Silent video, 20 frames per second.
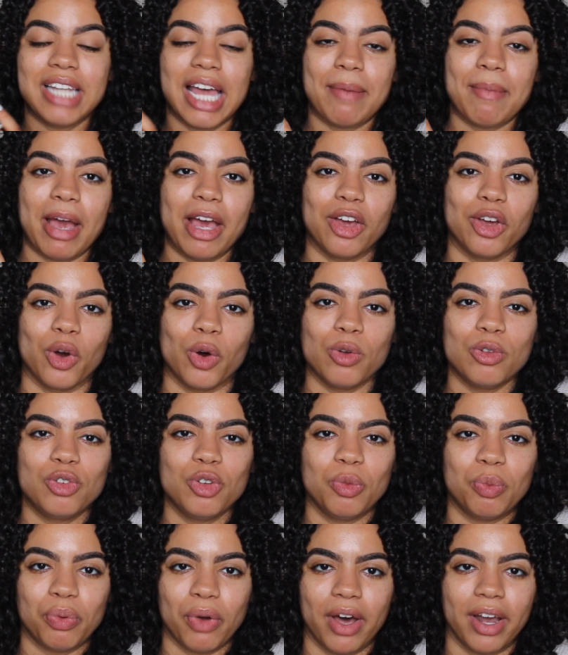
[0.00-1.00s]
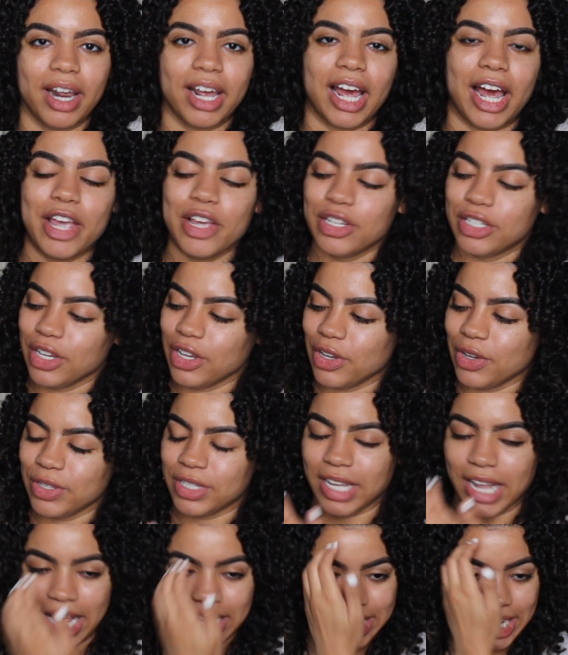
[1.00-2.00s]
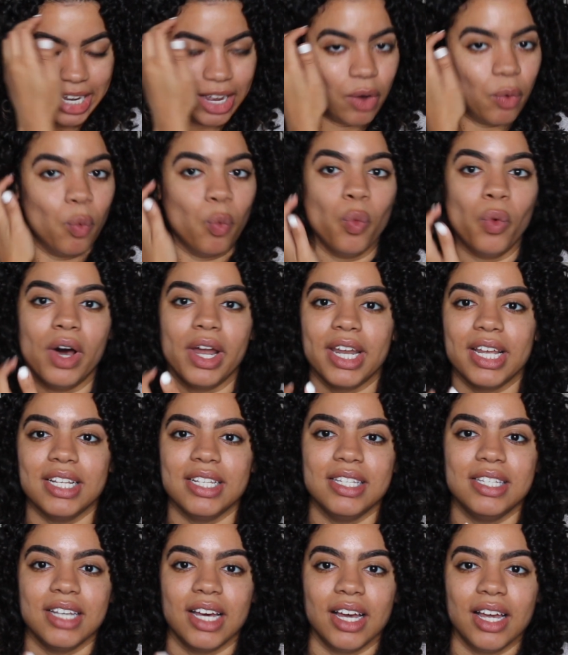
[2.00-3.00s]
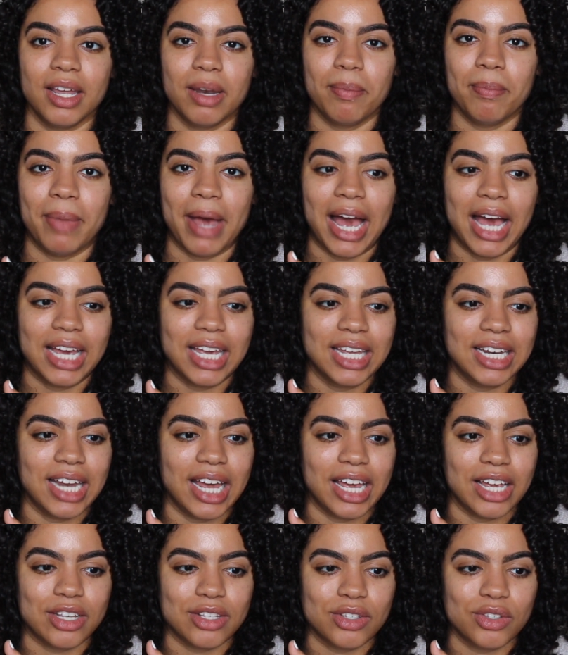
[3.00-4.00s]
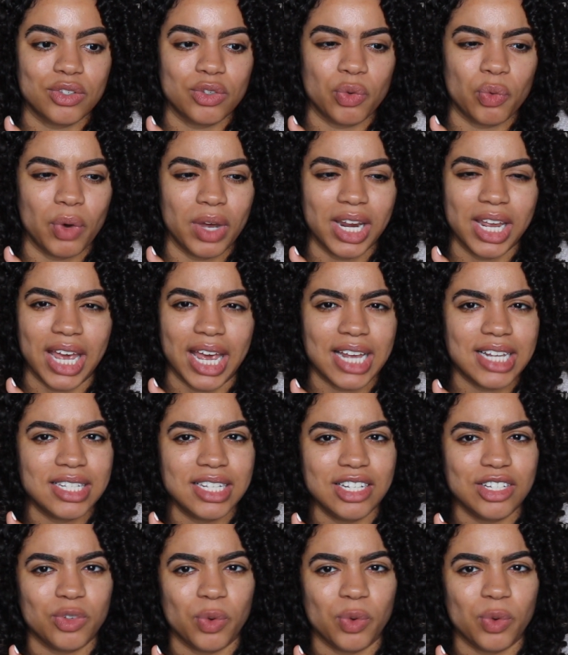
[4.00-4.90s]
like my go-to product. I used to use it as like a one and done back in like 2018,